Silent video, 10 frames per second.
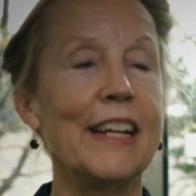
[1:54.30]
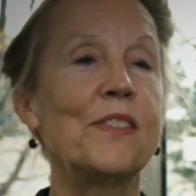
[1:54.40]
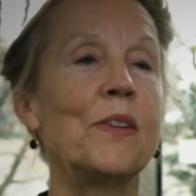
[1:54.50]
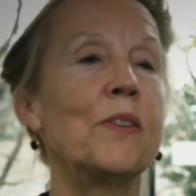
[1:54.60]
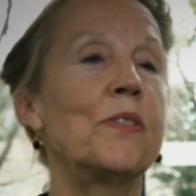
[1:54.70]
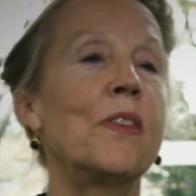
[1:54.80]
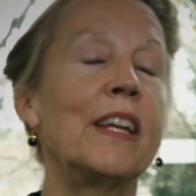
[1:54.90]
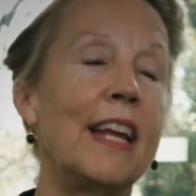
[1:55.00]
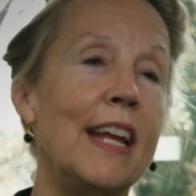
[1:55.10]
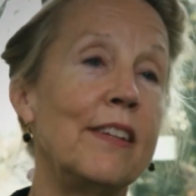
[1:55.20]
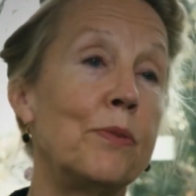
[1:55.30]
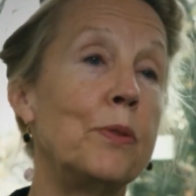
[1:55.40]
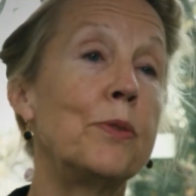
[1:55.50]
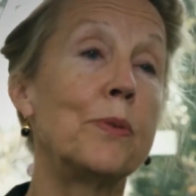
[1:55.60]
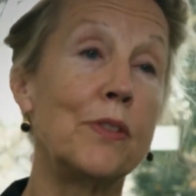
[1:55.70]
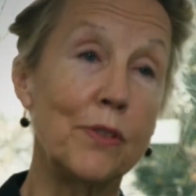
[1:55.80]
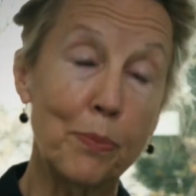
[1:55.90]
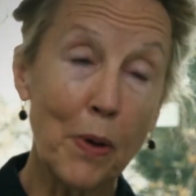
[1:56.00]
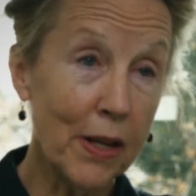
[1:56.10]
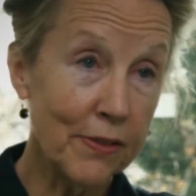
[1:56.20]
It's also the case, which was a
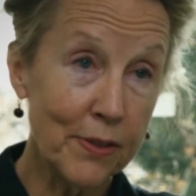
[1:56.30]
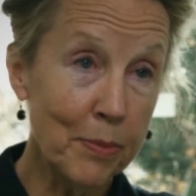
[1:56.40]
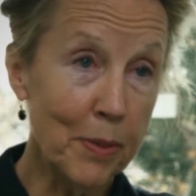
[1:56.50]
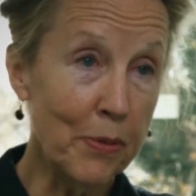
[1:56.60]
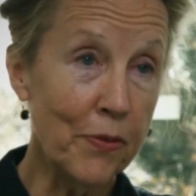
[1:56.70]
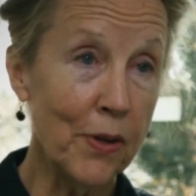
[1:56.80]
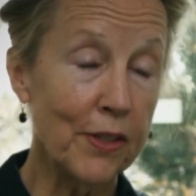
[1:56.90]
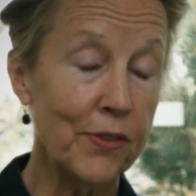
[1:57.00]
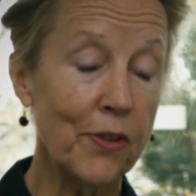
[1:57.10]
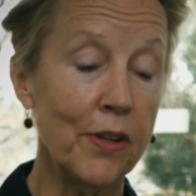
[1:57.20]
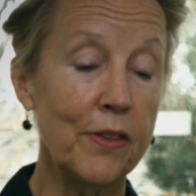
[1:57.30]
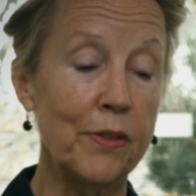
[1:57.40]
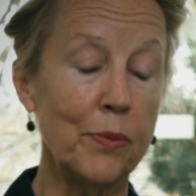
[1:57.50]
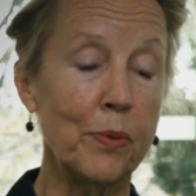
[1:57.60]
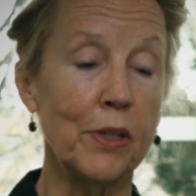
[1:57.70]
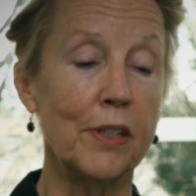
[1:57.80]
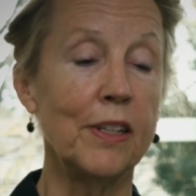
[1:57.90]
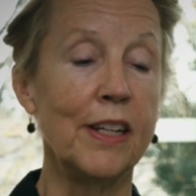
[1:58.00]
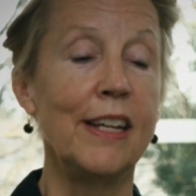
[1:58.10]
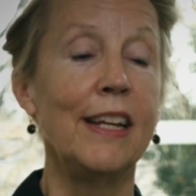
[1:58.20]
surprise to me before I started this work,
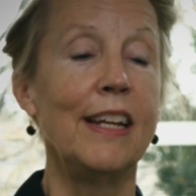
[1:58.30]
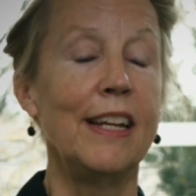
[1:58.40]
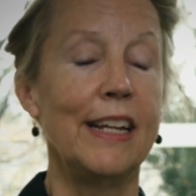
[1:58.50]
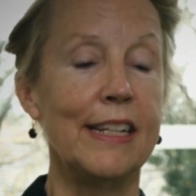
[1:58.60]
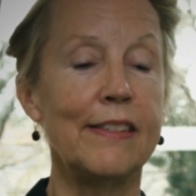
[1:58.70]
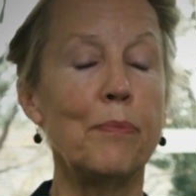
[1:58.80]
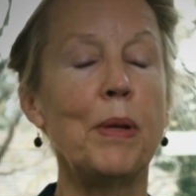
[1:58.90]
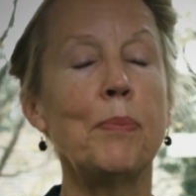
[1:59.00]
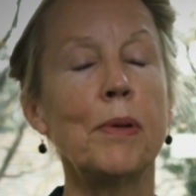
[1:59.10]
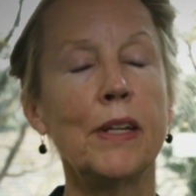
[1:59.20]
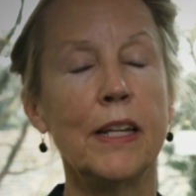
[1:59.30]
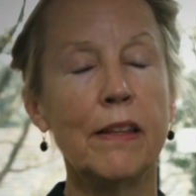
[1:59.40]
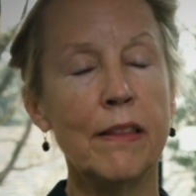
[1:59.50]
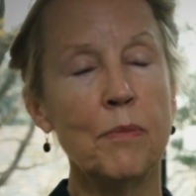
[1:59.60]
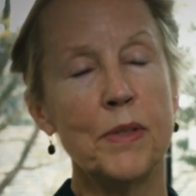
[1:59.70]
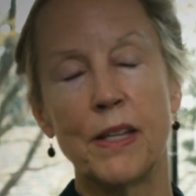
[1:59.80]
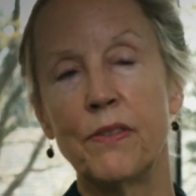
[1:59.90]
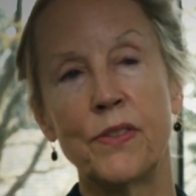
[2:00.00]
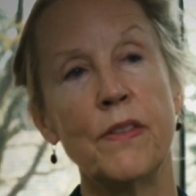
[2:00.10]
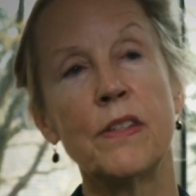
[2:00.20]
is that people kill
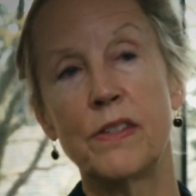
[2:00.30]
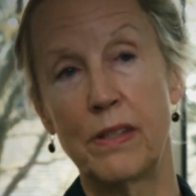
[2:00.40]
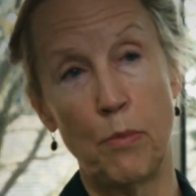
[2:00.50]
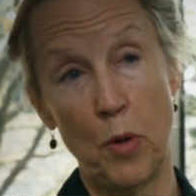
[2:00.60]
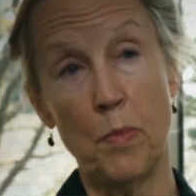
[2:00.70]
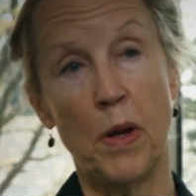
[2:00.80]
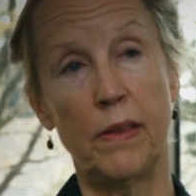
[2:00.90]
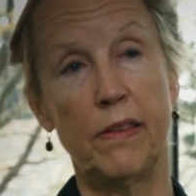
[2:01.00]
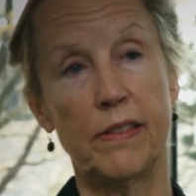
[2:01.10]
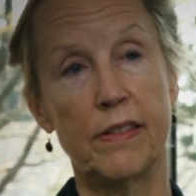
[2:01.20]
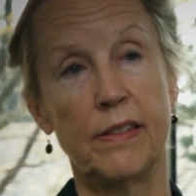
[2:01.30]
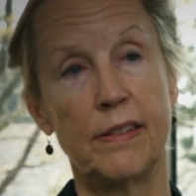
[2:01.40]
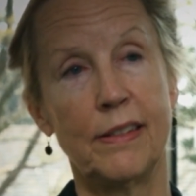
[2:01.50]
themselves in the summer months.